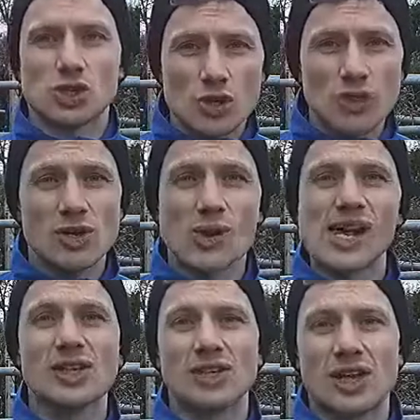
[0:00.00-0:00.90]
chewing
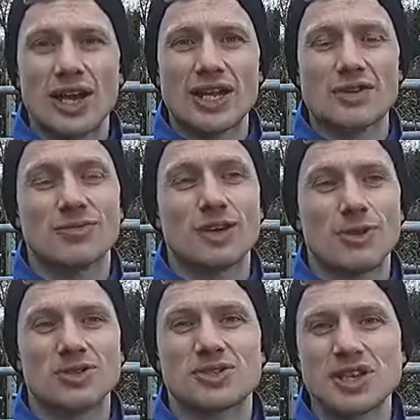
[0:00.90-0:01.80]
away on the lining for
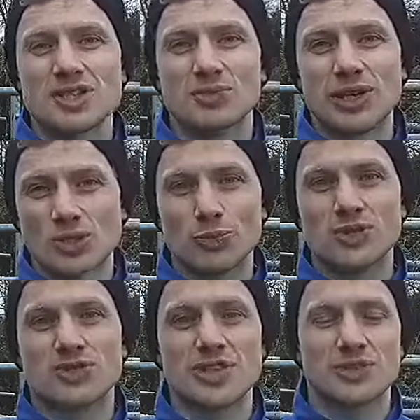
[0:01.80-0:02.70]
about 6 weeks, up
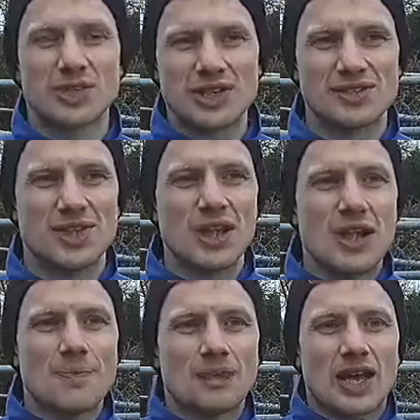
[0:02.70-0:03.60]
to 6 weeks.
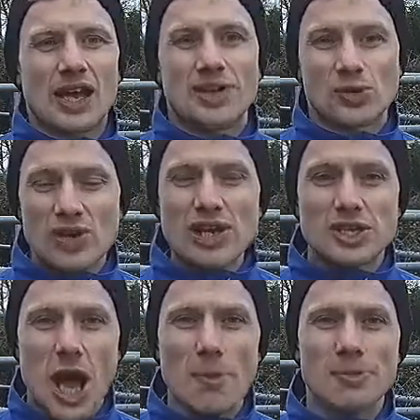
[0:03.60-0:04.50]
And they're
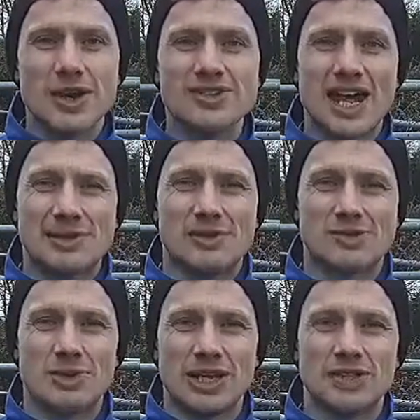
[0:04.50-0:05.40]
really compromising the
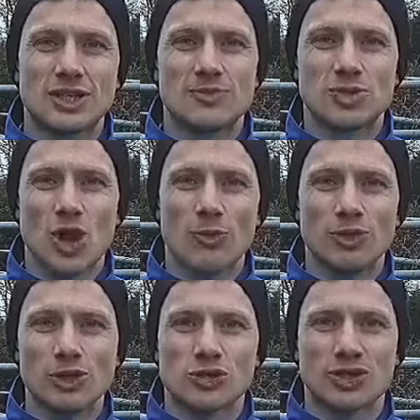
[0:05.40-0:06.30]
animal's ability to
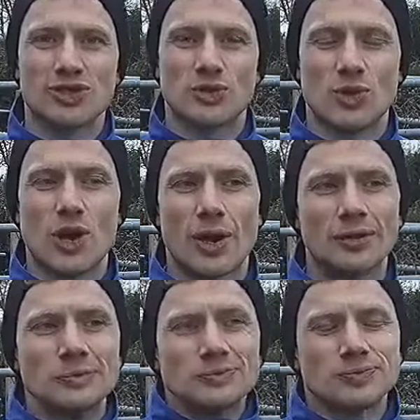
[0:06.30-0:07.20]
absorb nutrients and
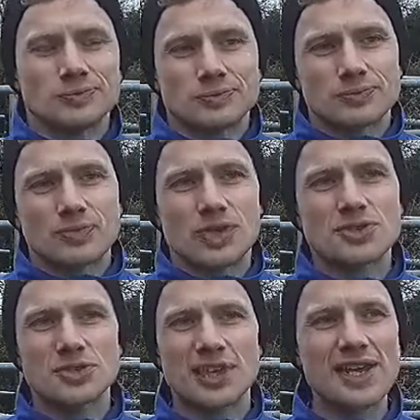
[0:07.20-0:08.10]
water.
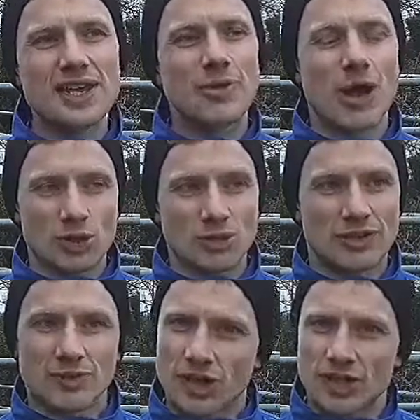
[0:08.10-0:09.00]
So think about
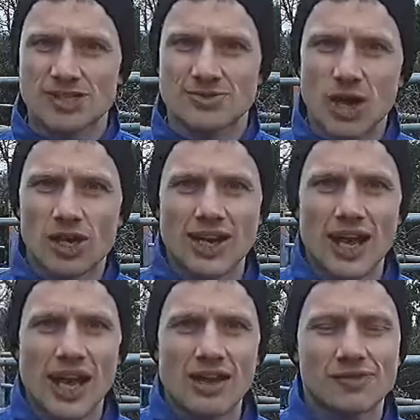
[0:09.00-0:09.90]
when you've got a small
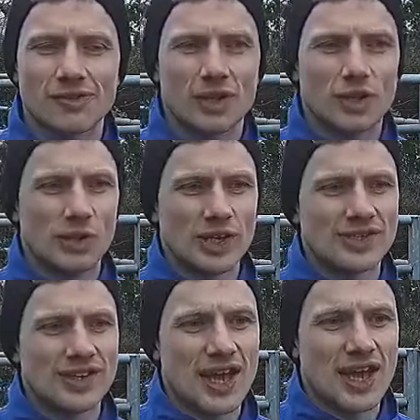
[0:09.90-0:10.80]
calf
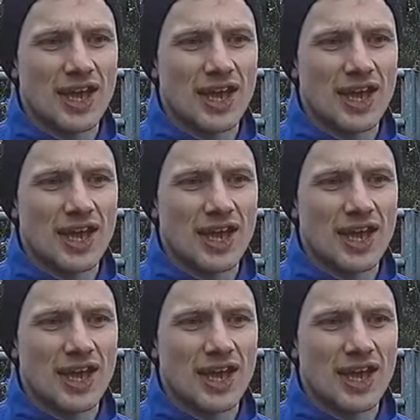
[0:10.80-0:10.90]
with